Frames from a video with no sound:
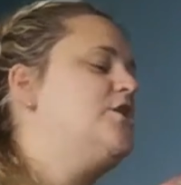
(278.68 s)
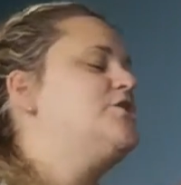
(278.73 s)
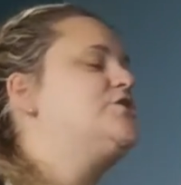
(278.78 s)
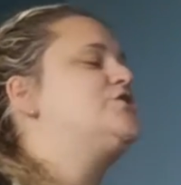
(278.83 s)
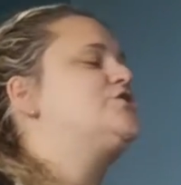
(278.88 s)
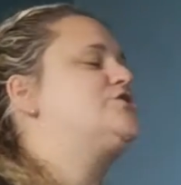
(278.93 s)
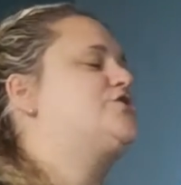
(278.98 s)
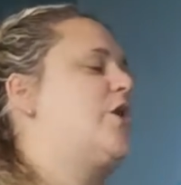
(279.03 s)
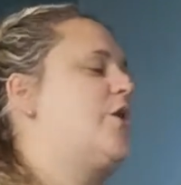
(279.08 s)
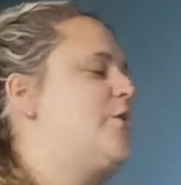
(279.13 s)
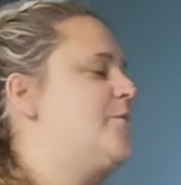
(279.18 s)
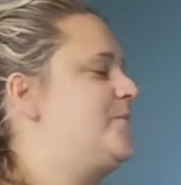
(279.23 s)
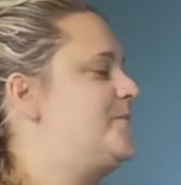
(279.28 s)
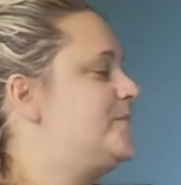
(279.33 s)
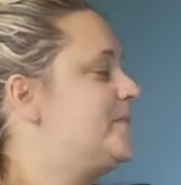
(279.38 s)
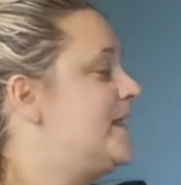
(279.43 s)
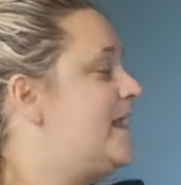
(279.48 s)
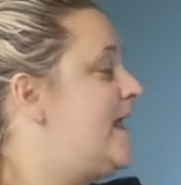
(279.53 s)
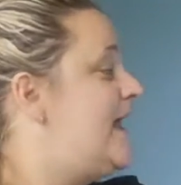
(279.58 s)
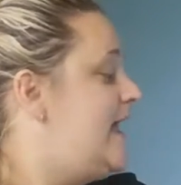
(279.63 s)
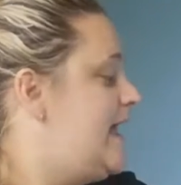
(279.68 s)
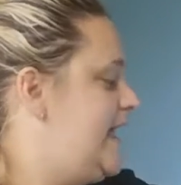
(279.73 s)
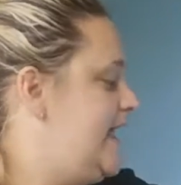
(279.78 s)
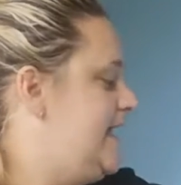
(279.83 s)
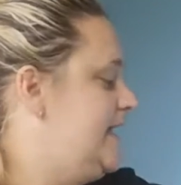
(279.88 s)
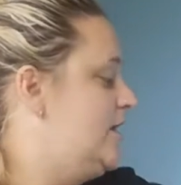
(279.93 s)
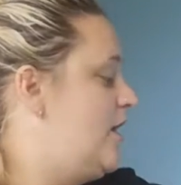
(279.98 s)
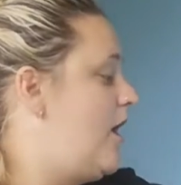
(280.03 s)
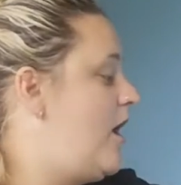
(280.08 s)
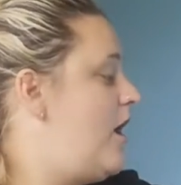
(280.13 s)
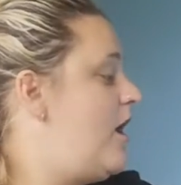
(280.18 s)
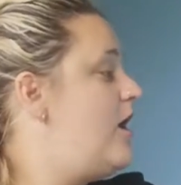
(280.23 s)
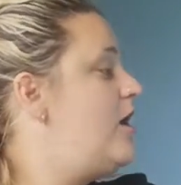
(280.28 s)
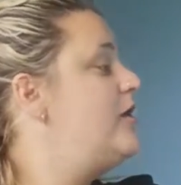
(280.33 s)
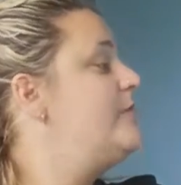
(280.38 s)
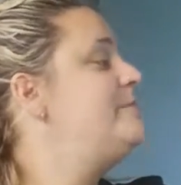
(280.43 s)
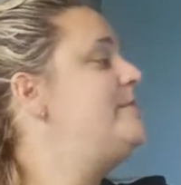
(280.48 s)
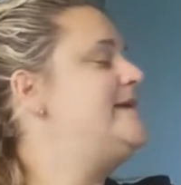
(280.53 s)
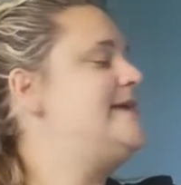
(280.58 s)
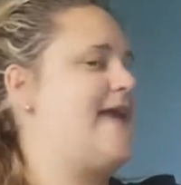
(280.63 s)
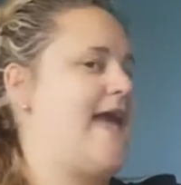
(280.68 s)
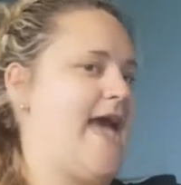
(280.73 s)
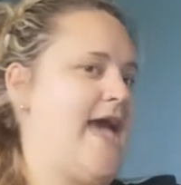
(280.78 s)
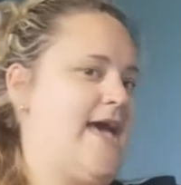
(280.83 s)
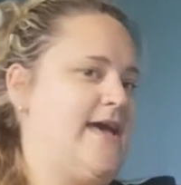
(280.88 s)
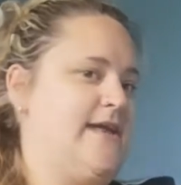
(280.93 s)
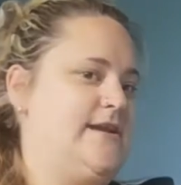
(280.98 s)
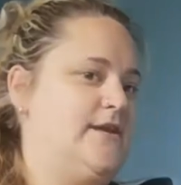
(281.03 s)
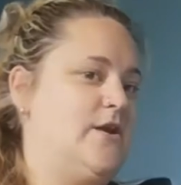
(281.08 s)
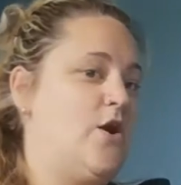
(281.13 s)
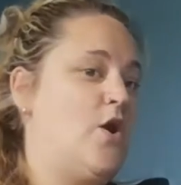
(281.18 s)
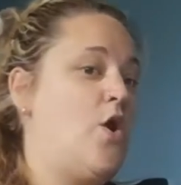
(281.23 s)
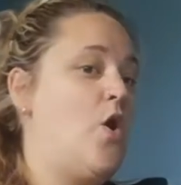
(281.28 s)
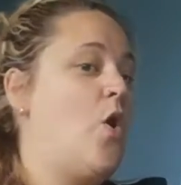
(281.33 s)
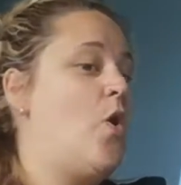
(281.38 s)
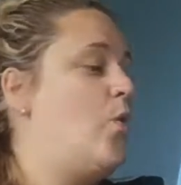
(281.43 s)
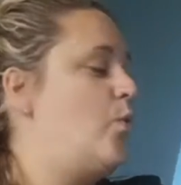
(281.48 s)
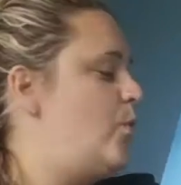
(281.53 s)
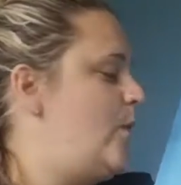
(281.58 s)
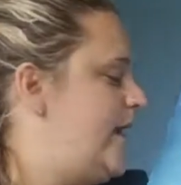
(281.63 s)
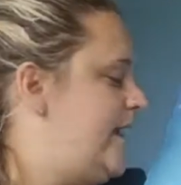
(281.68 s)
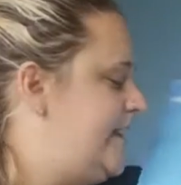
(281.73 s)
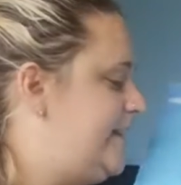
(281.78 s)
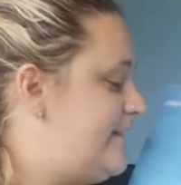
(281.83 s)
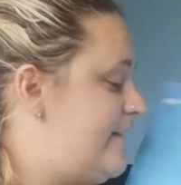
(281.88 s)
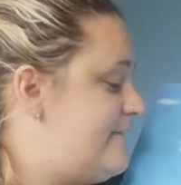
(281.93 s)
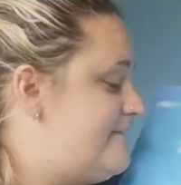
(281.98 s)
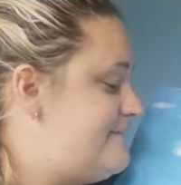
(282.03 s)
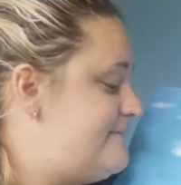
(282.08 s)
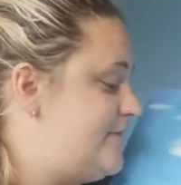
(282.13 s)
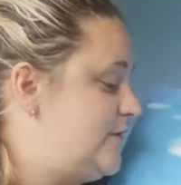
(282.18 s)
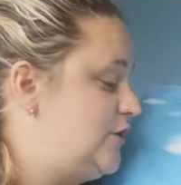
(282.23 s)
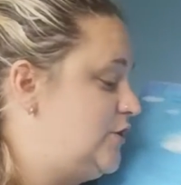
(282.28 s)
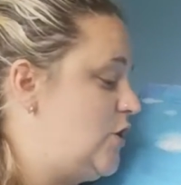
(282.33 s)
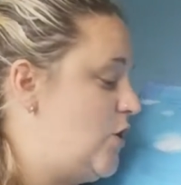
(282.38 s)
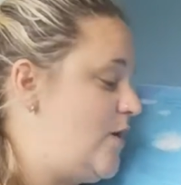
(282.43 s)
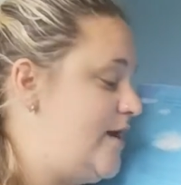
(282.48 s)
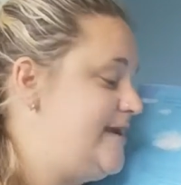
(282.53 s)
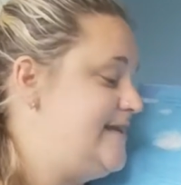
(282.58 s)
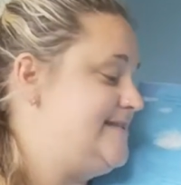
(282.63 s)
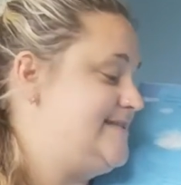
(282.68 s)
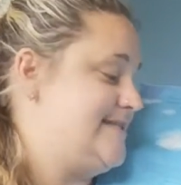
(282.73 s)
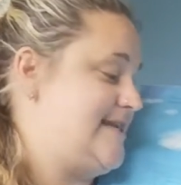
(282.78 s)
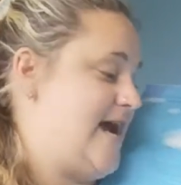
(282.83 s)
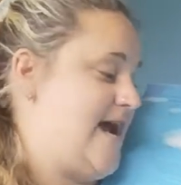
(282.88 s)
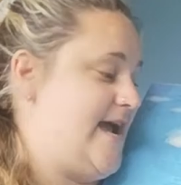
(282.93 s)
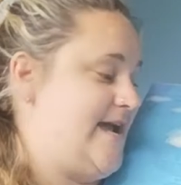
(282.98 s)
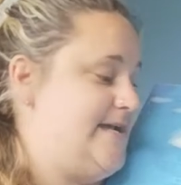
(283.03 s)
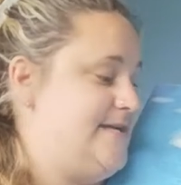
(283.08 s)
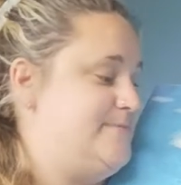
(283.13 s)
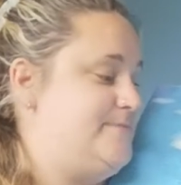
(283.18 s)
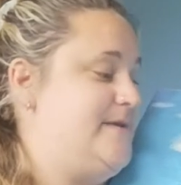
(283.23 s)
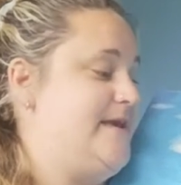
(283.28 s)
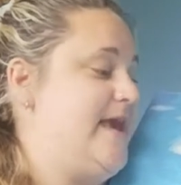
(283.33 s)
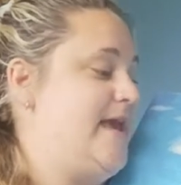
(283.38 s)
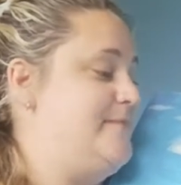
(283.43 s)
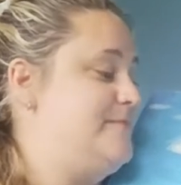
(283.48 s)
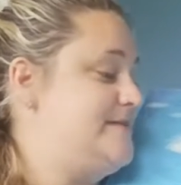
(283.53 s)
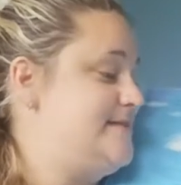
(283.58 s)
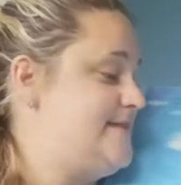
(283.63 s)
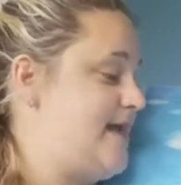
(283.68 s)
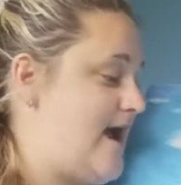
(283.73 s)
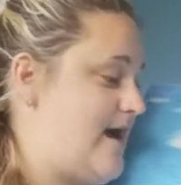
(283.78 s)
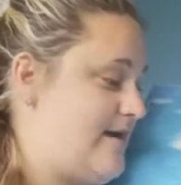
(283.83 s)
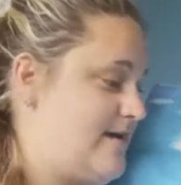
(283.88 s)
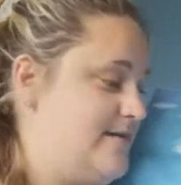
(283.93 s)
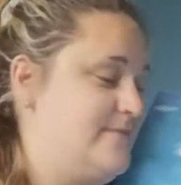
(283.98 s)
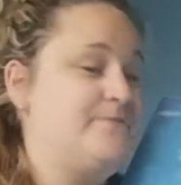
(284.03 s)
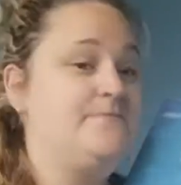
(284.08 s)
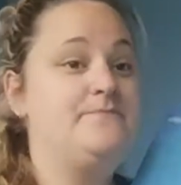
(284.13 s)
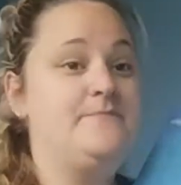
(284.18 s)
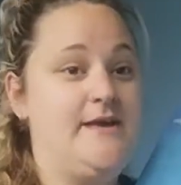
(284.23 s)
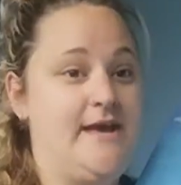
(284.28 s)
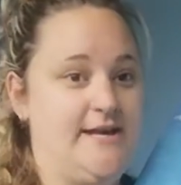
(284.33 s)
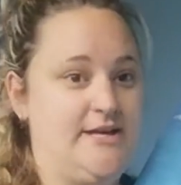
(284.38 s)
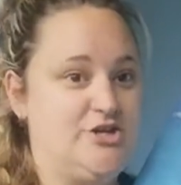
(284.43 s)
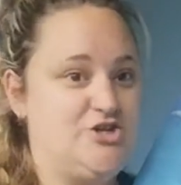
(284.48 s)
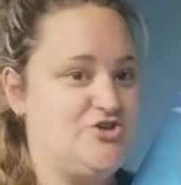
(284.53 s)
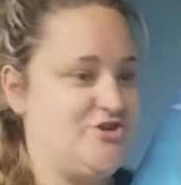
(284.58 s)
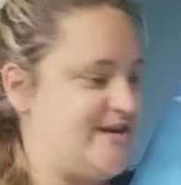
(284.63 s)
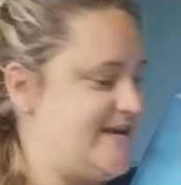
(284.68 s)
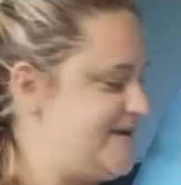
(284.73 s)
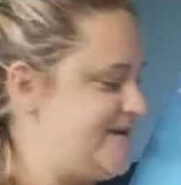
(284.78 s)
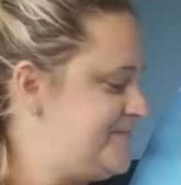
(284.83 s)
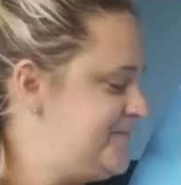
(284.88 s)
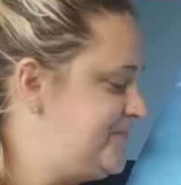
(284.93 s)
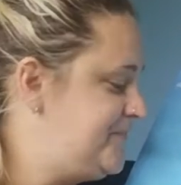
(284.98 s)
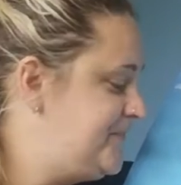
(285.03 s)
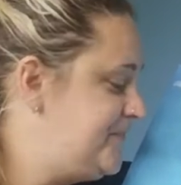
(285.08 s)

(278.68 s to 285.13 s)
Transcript: So, it all began when Floyd's kite became stuck in a tree.